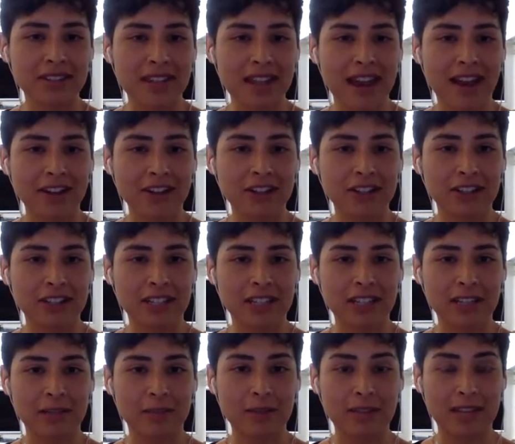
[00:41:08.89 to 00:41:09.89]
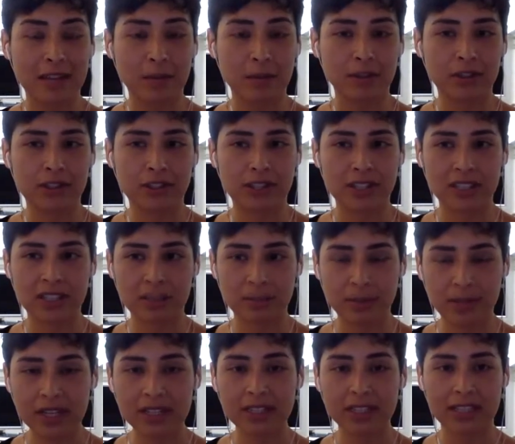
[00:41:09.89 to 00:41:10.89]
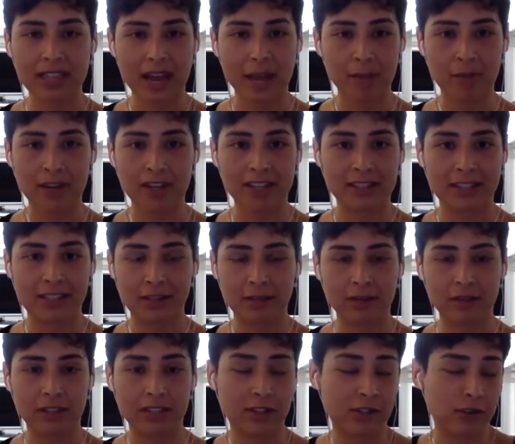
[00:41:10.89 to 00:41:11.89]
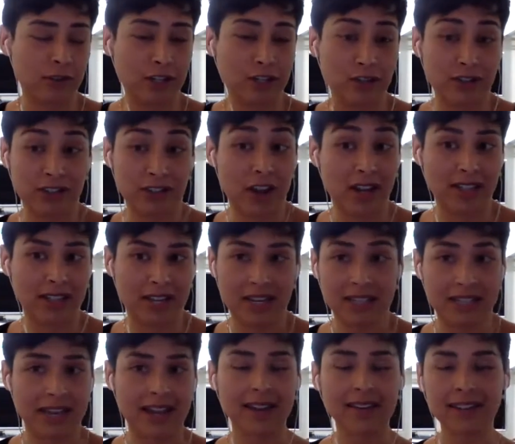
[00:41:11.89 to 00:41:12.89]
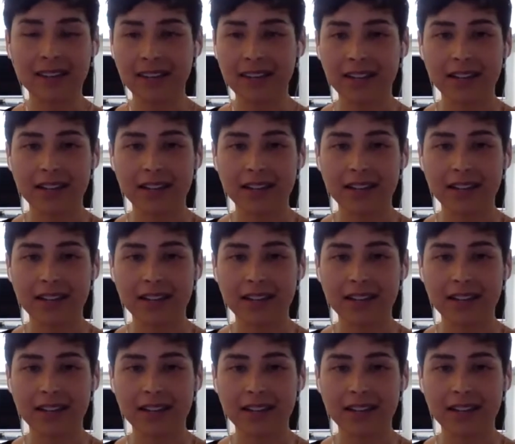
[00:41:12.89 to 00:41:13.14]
actually being able to speak to that because the dissertation is not done yet.